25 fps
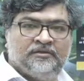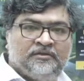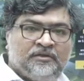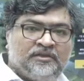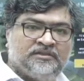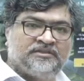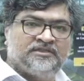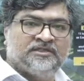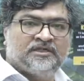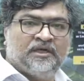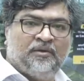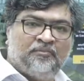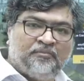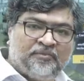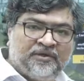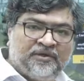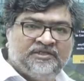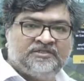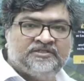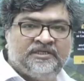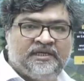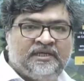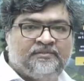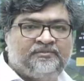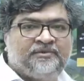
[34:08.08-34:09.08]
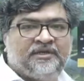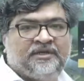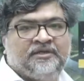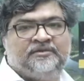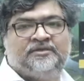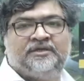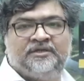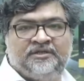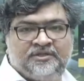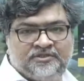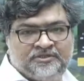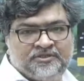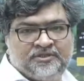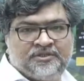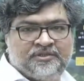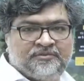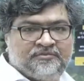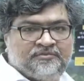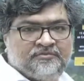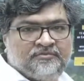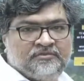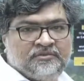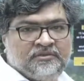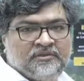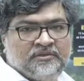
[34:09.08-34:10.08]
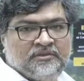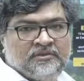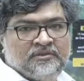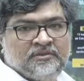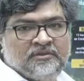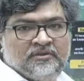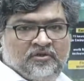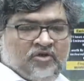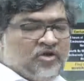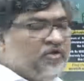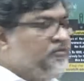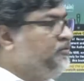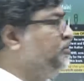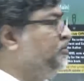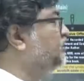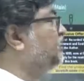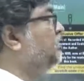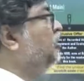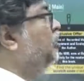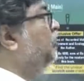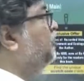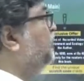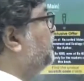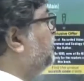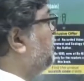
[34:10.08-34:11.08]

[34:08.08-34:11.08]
the companies they have taken the initiative, not from the Government of